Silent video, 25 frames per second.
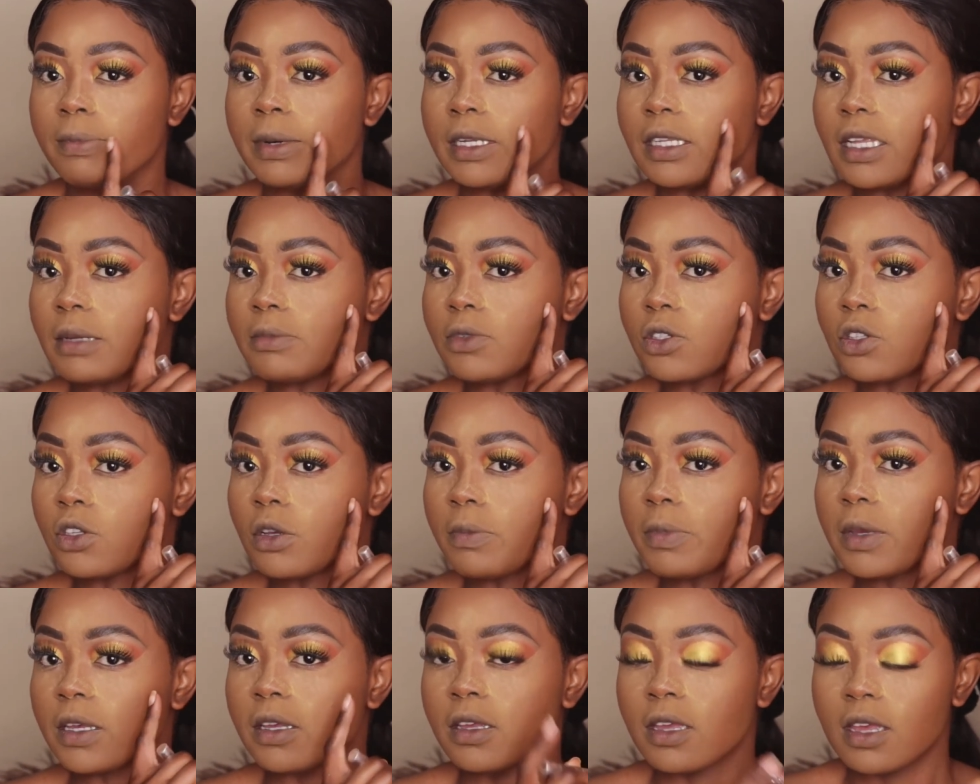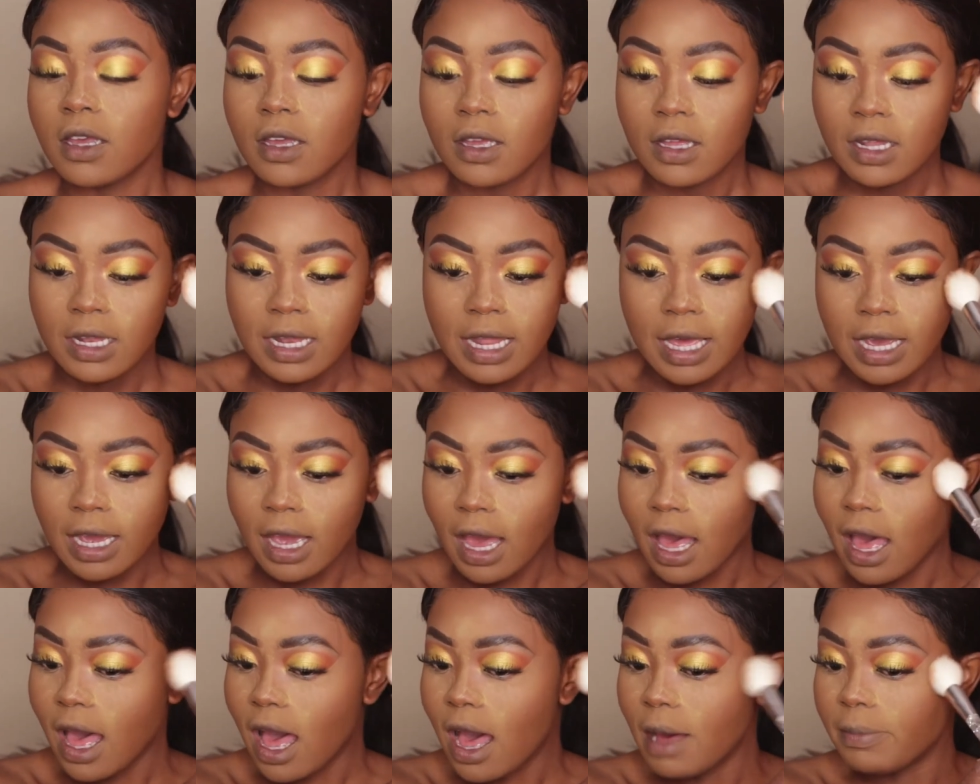but I'm stopping
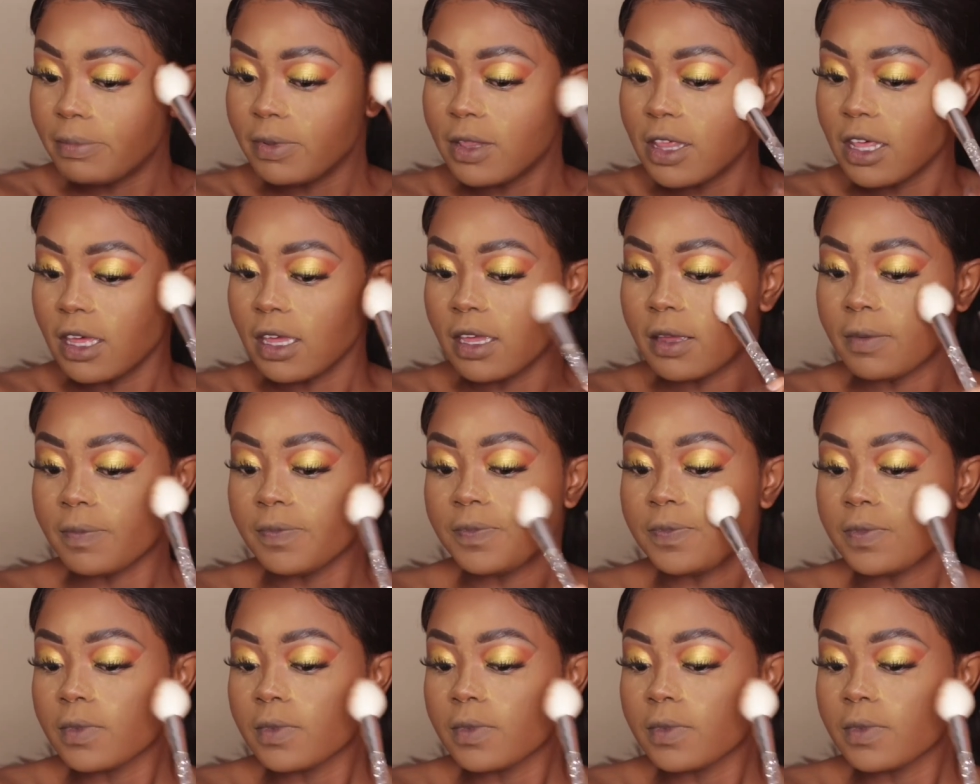like up there.